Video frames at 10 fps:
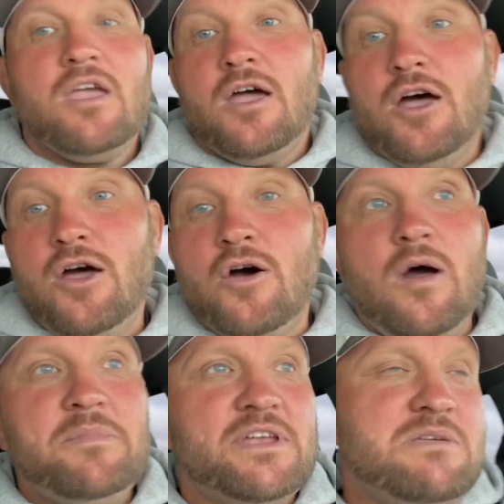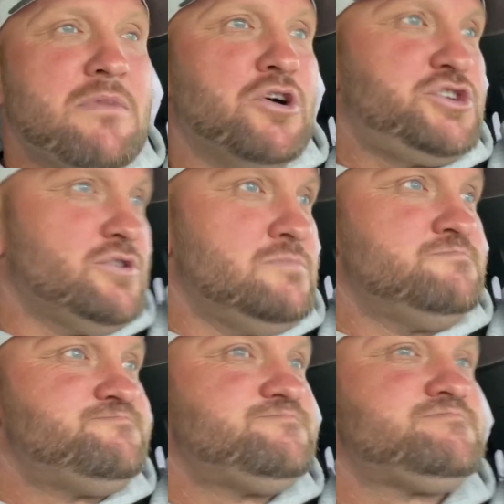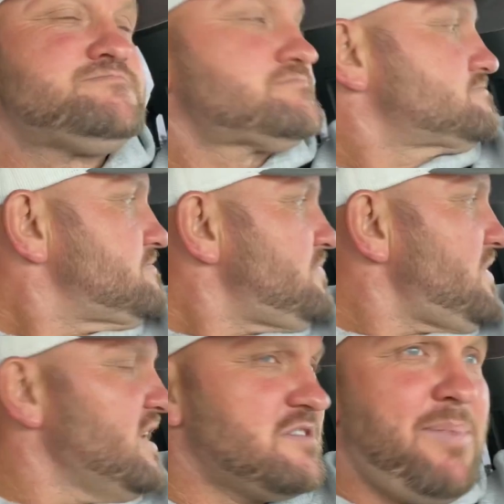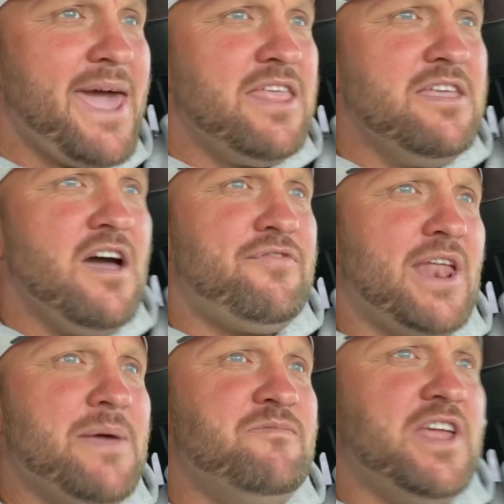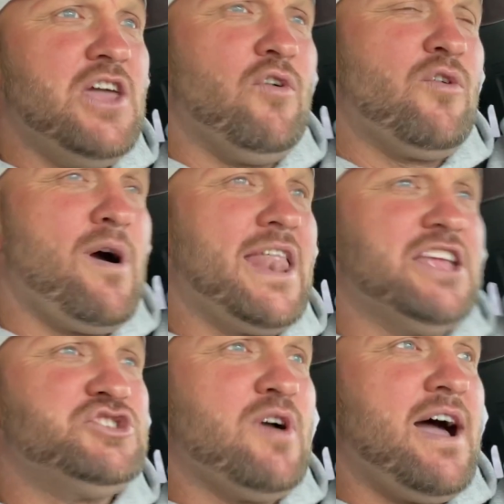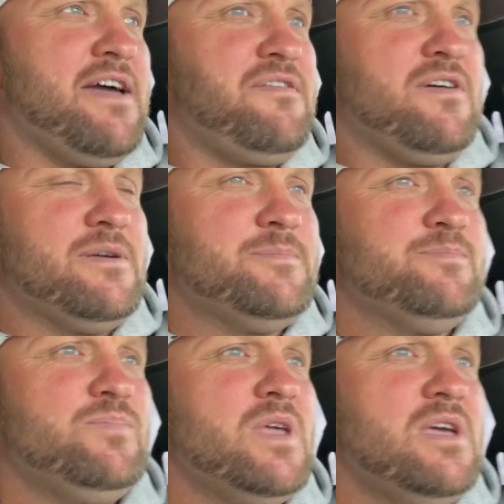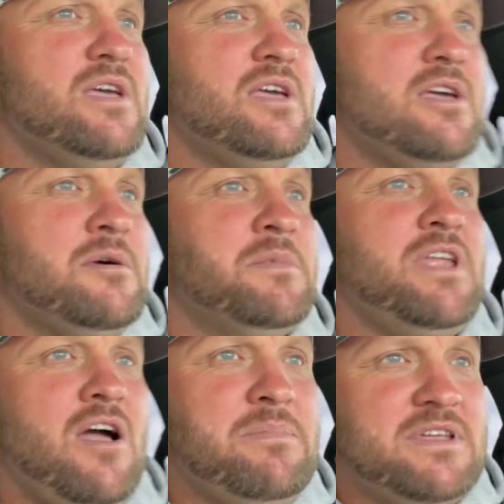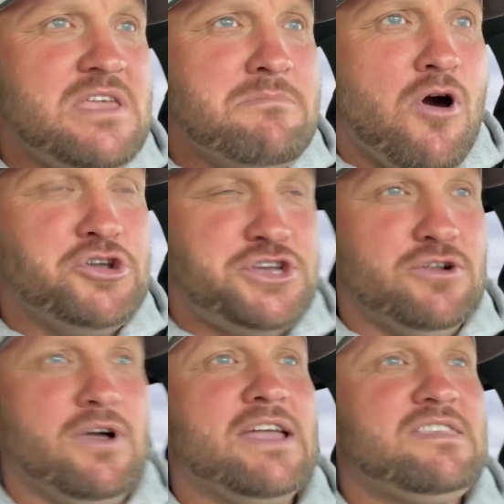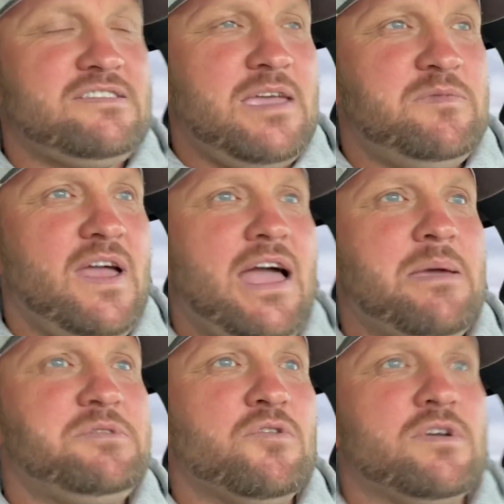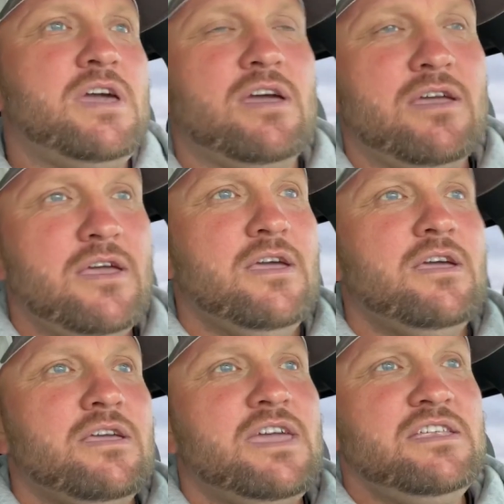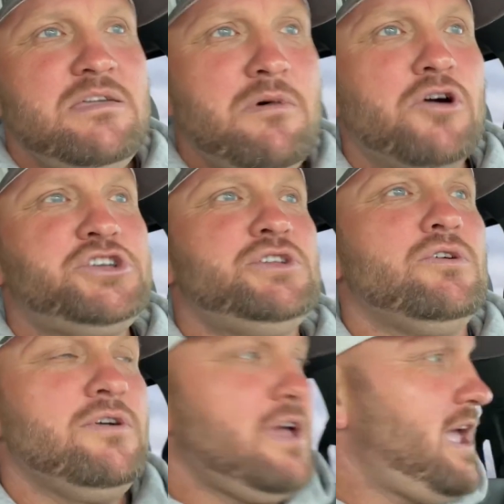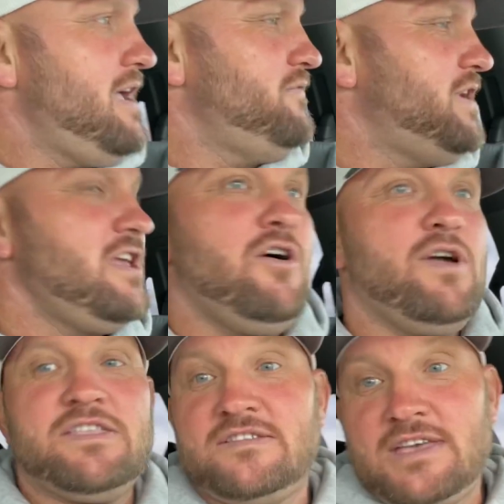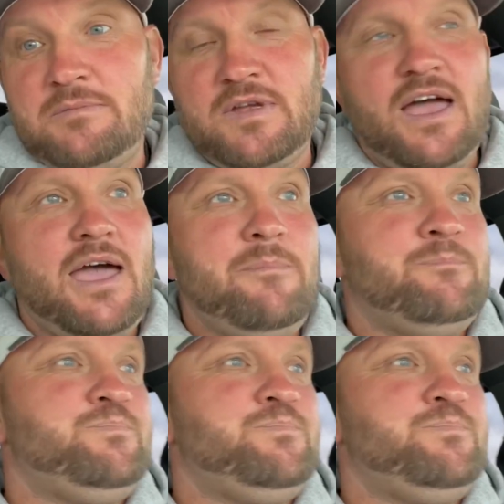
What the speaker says: uh-oh, I'm getting emotional. It's bad enough that I'm videoing while I drive, but now I'm getting emotional at the same time. So getting emotional and videoing at the same time,